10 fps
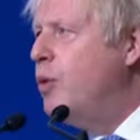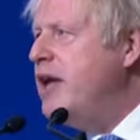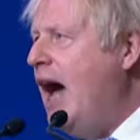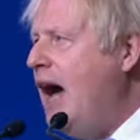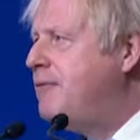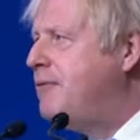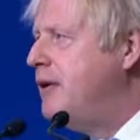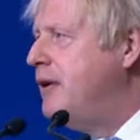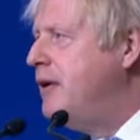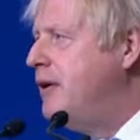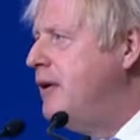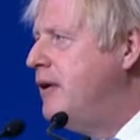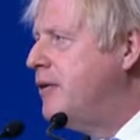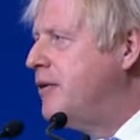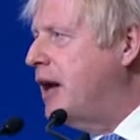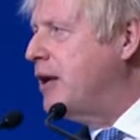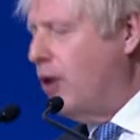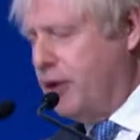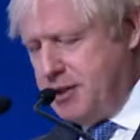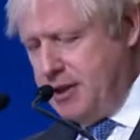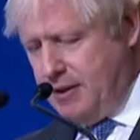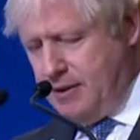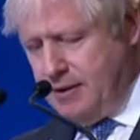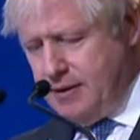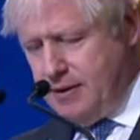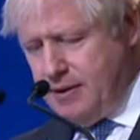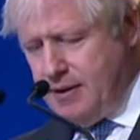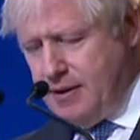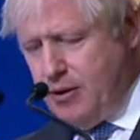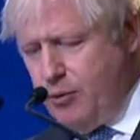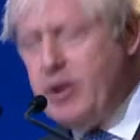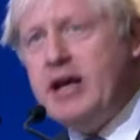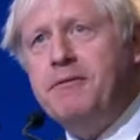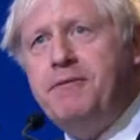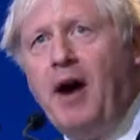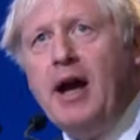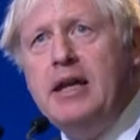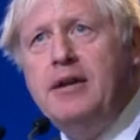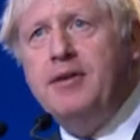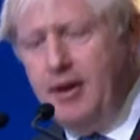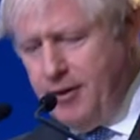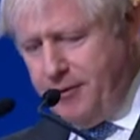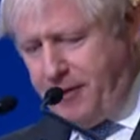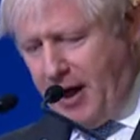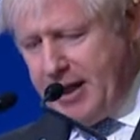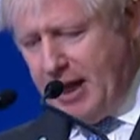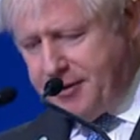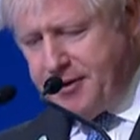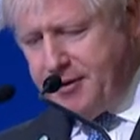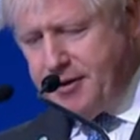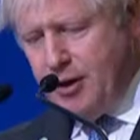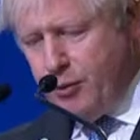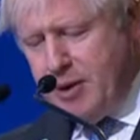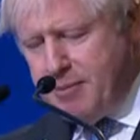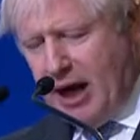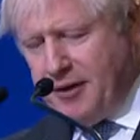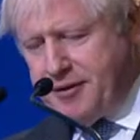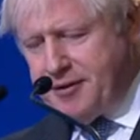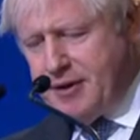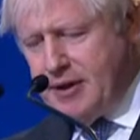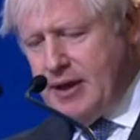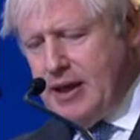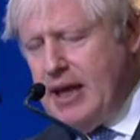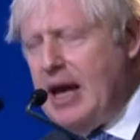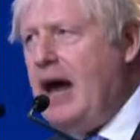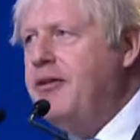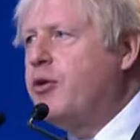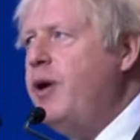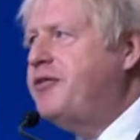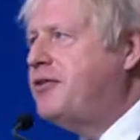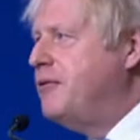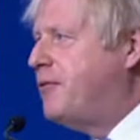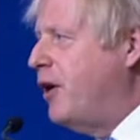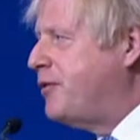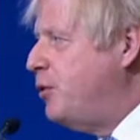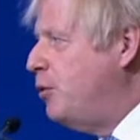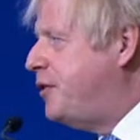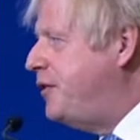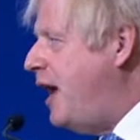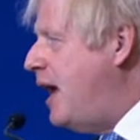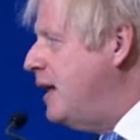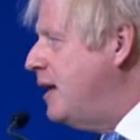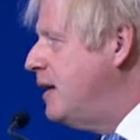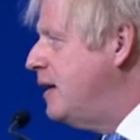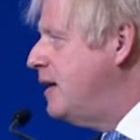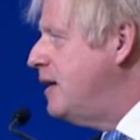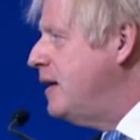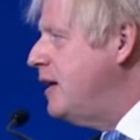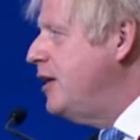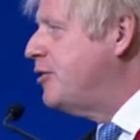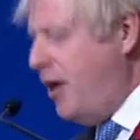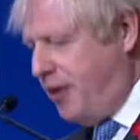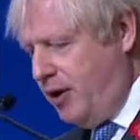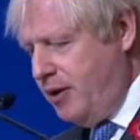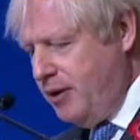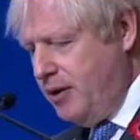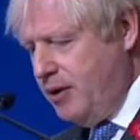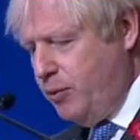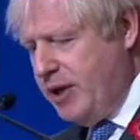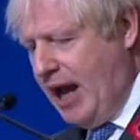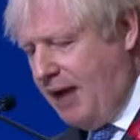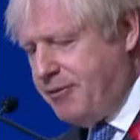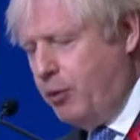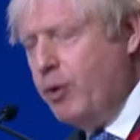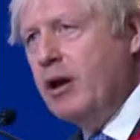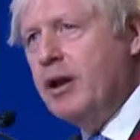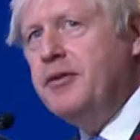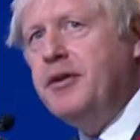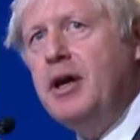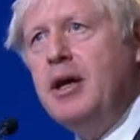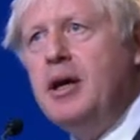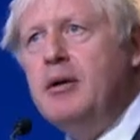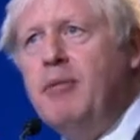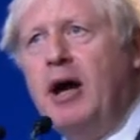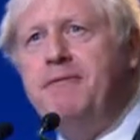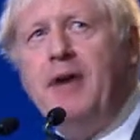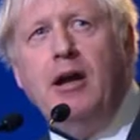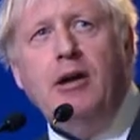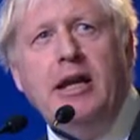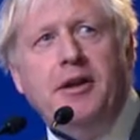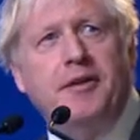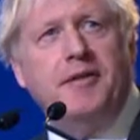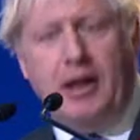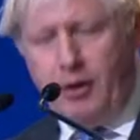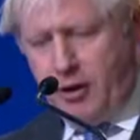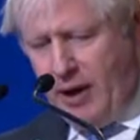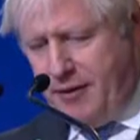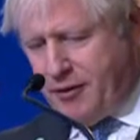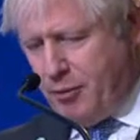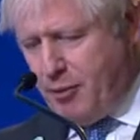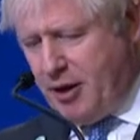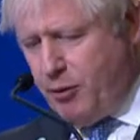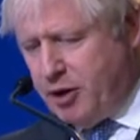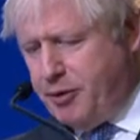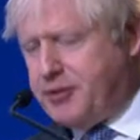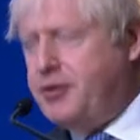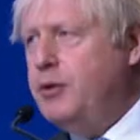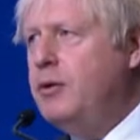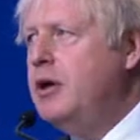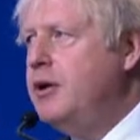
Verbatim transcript: We have the technology. We can find the finance, and we must. And the question for us all today is whether we have the will. And my fellow leaders, as I look around this room, I don't want to put too,